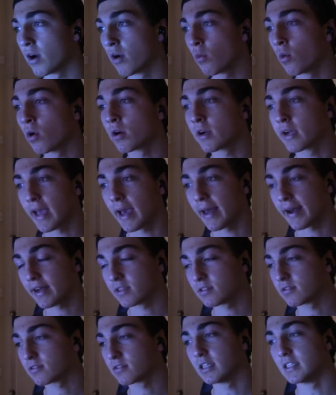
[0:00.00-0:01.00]
will get
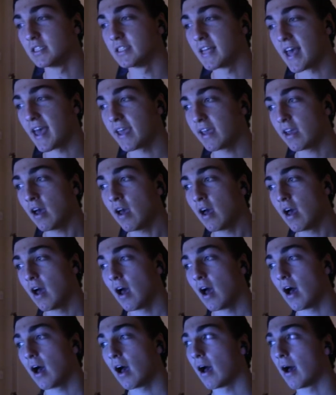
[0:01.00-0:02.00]
us today,
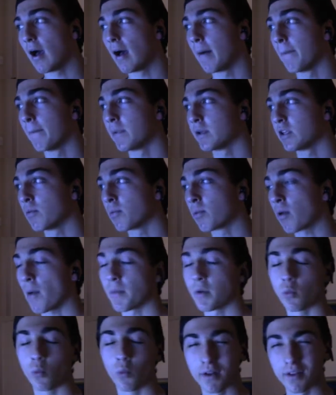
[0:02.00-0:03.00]
but you
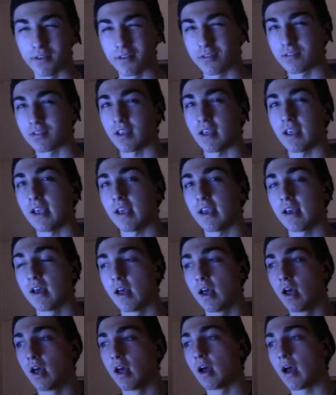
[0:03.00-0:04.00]
probably will see
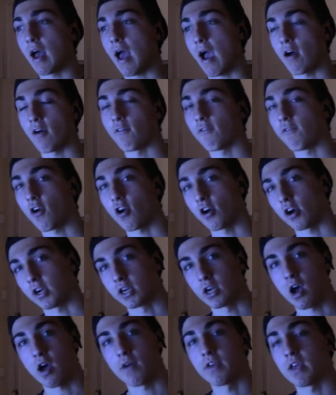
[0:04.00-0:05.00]
how far it
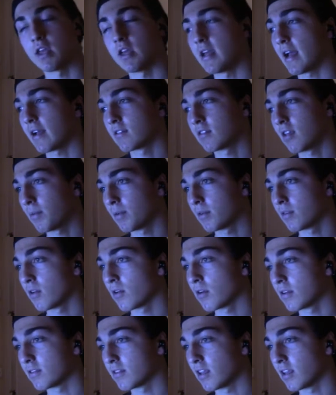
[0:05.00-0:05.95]
got me in next episode, because I